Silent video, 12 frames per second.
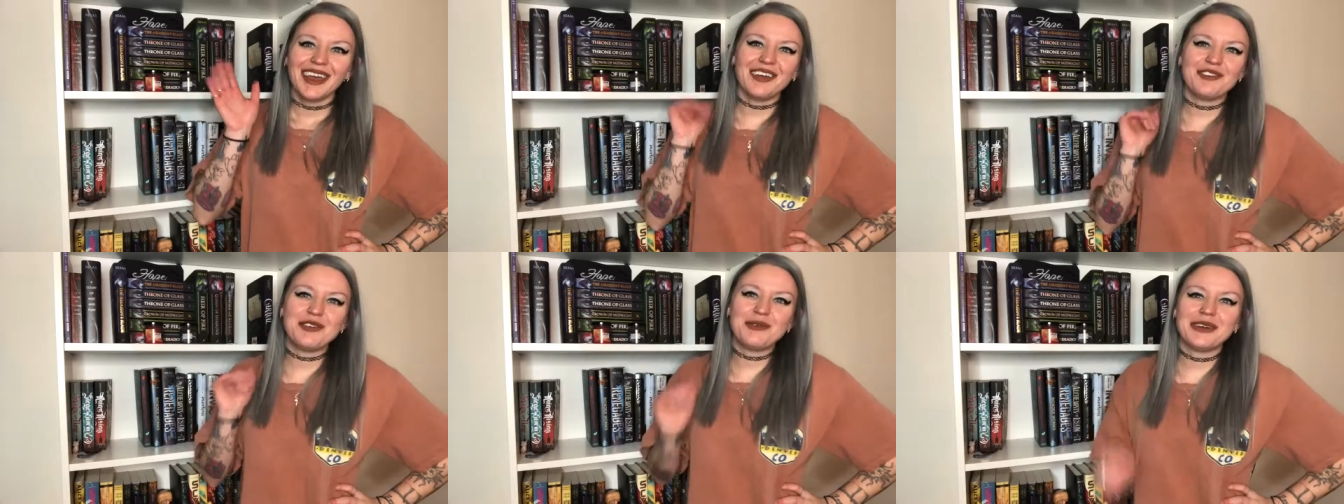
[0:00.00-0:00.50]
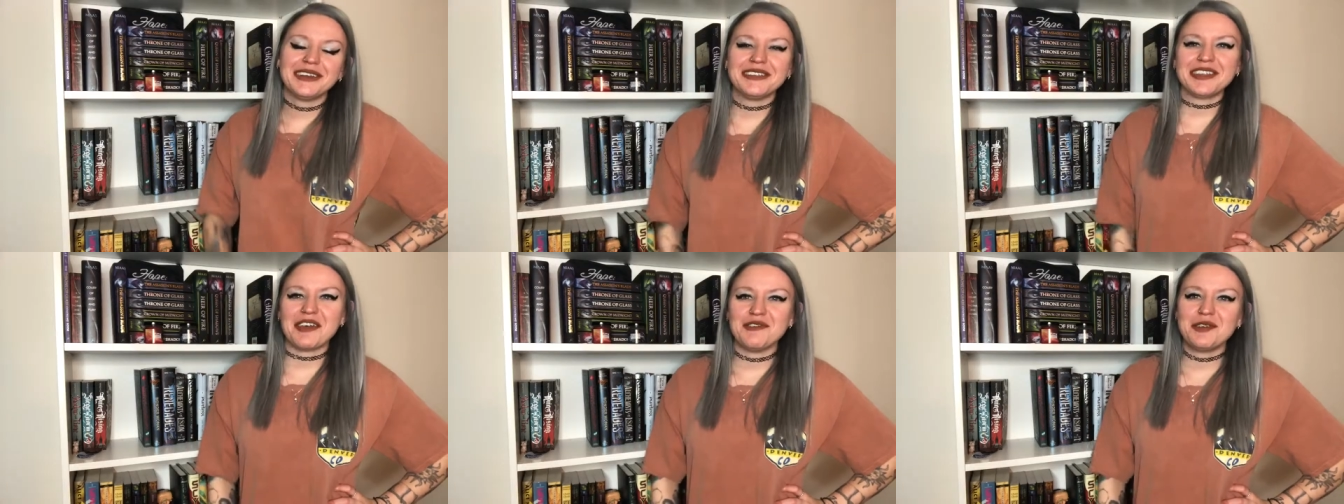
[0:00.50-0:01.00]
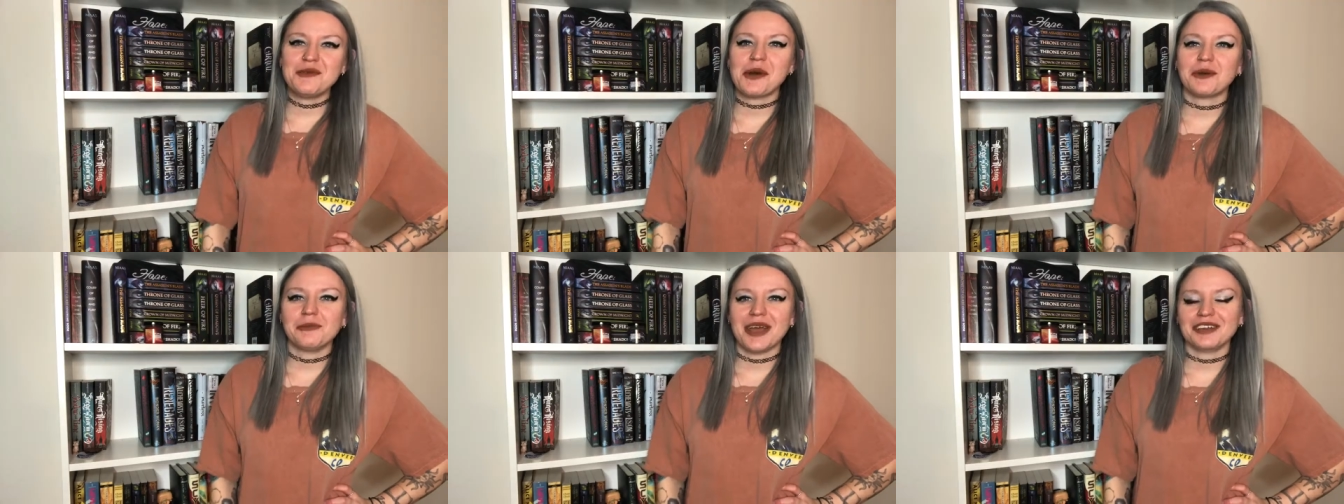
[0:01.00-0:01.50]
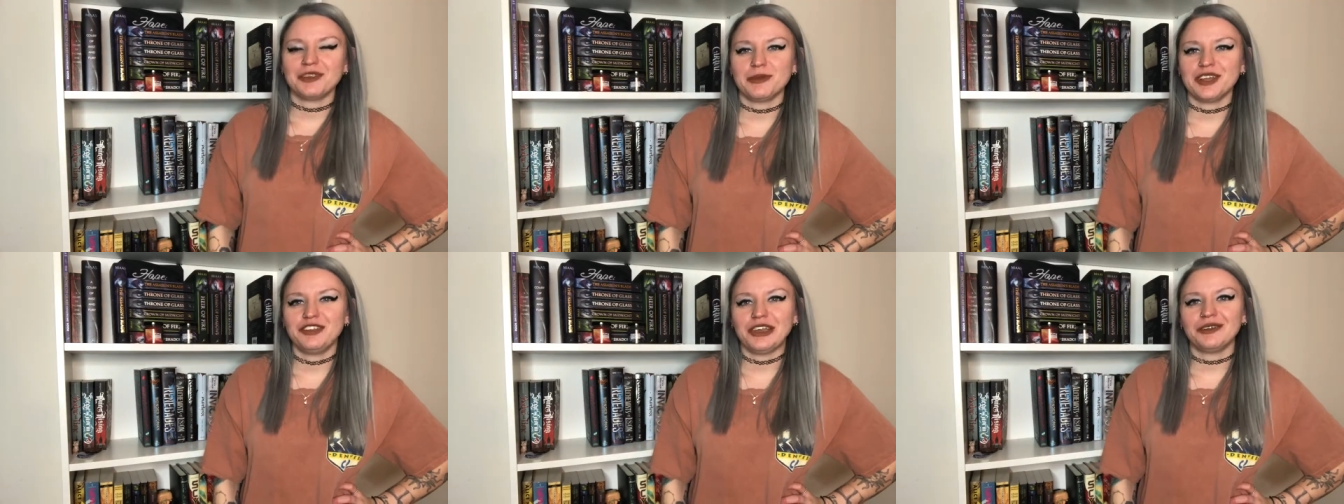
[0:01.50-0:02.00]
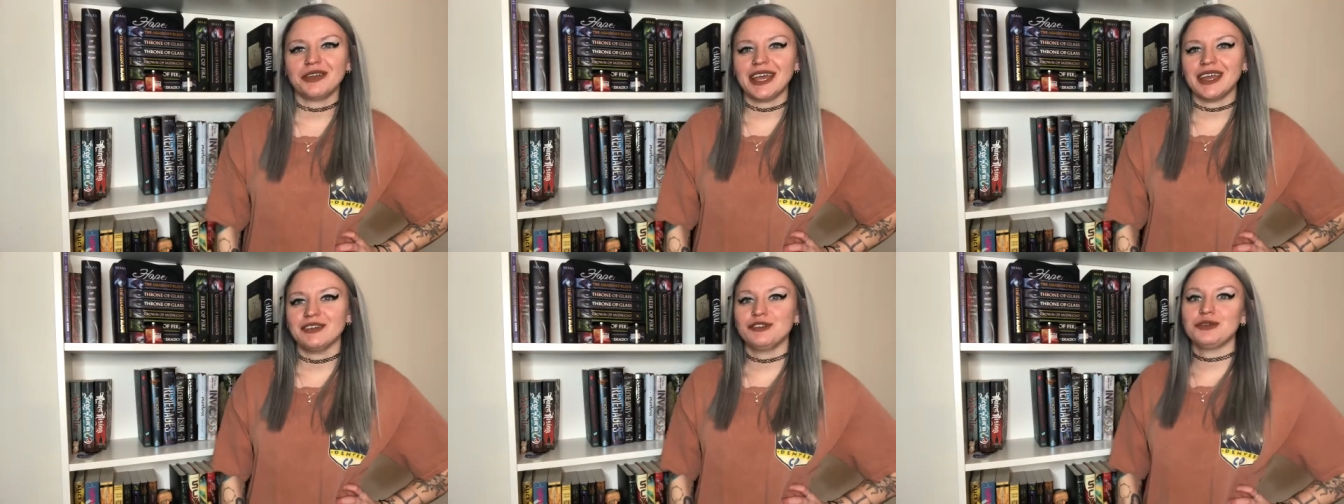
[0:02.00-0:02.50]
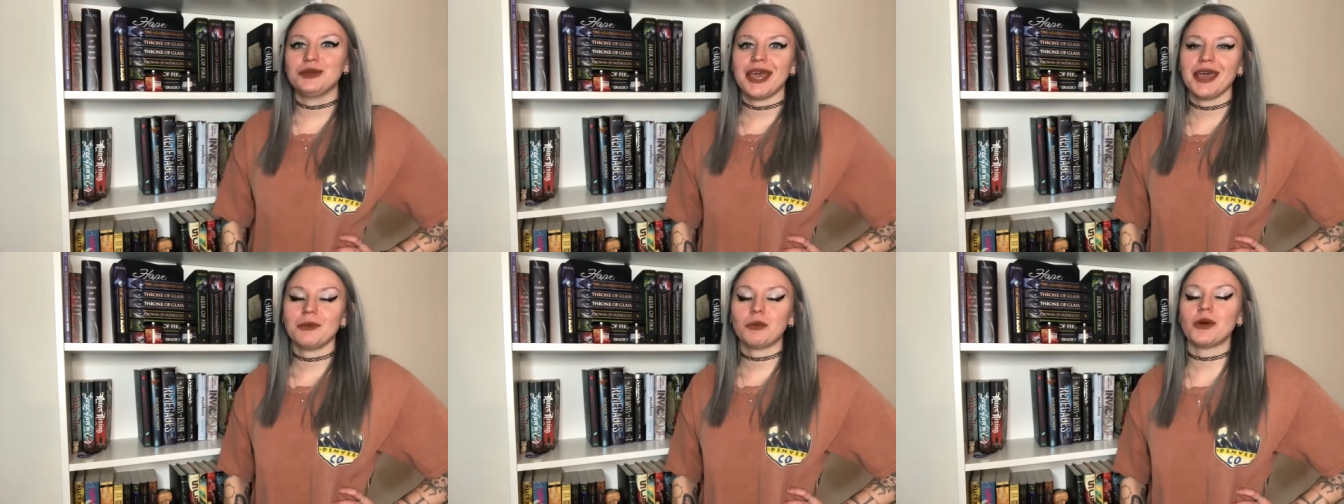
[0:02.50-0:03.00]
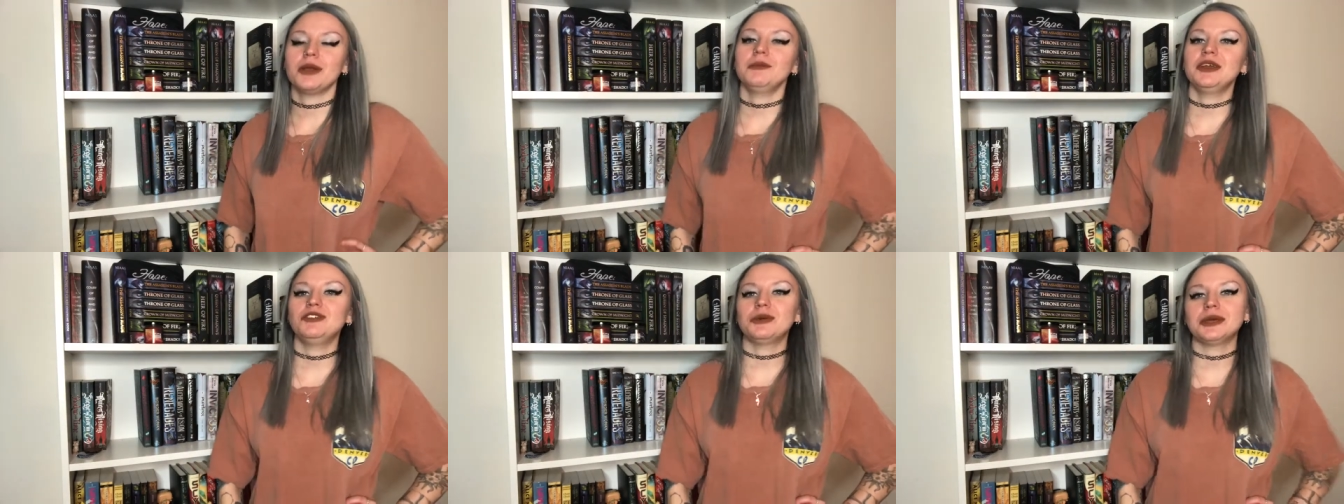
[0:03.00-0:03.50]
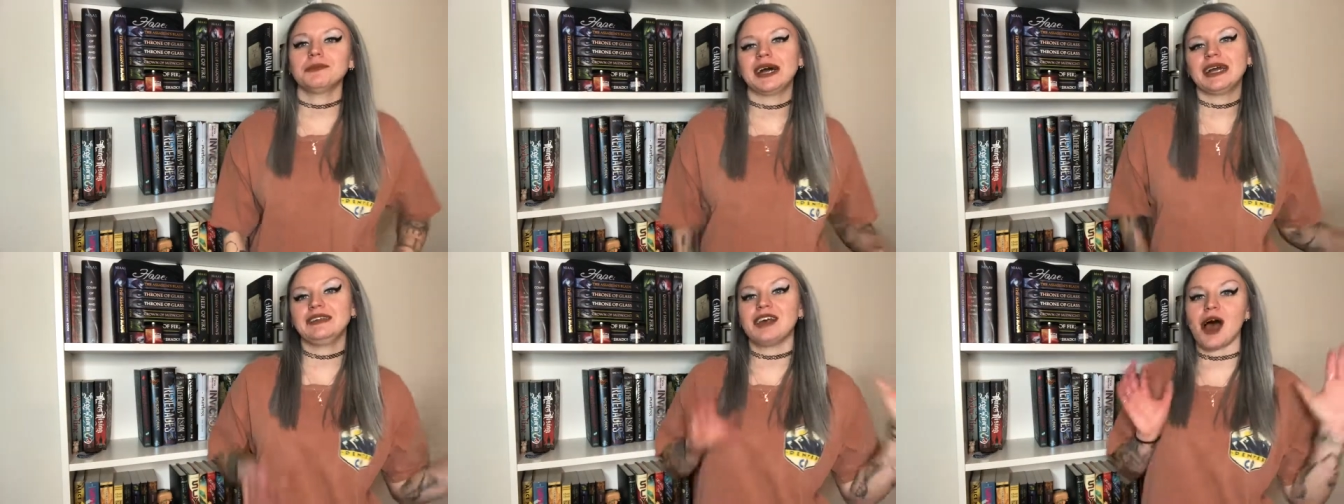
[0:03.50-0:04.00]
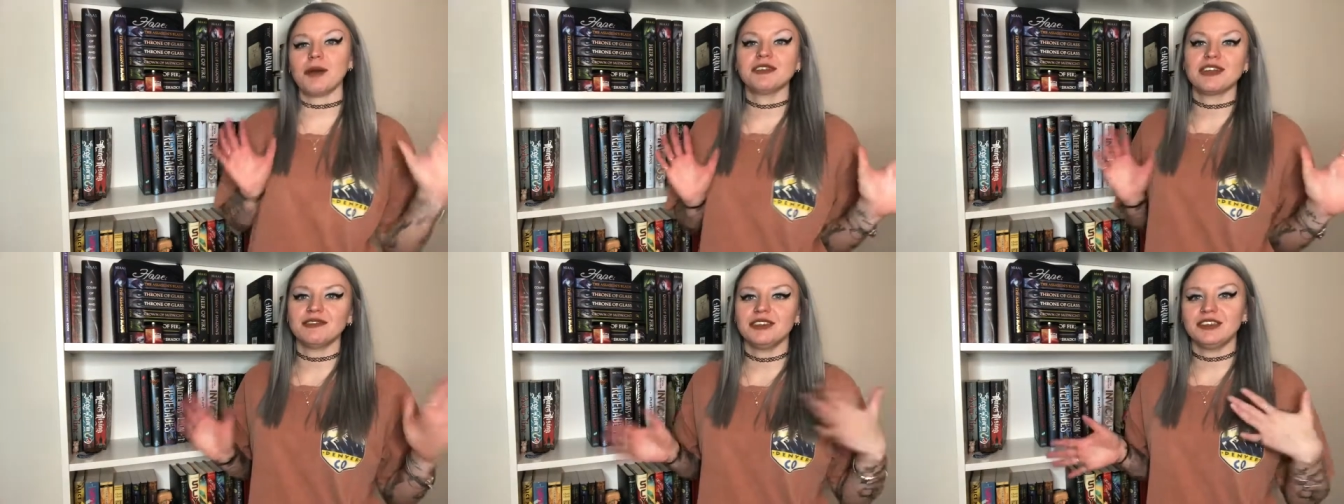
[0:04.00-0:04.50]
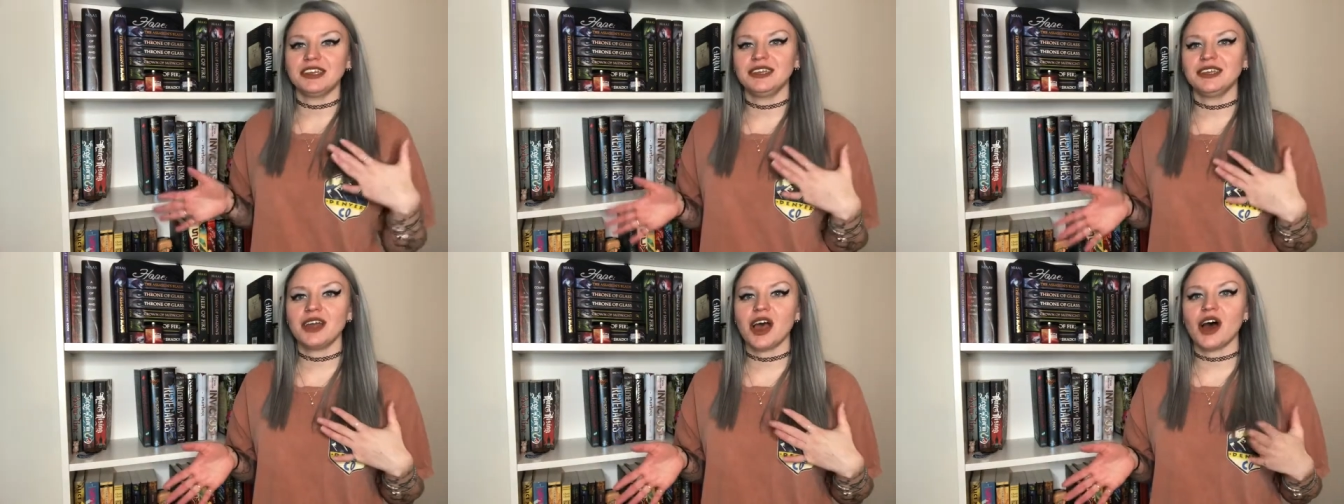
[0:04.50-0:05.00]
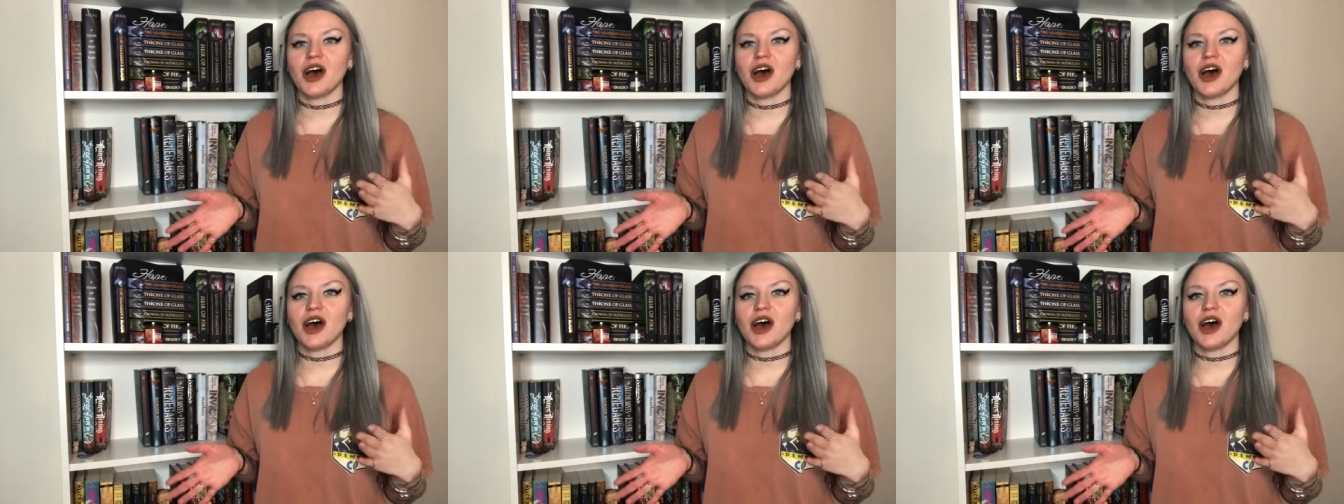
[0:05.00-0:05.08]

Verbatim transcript: Hey everyone, it's Ivy. Welcome back to my channel and today I'm going to be doing my top 17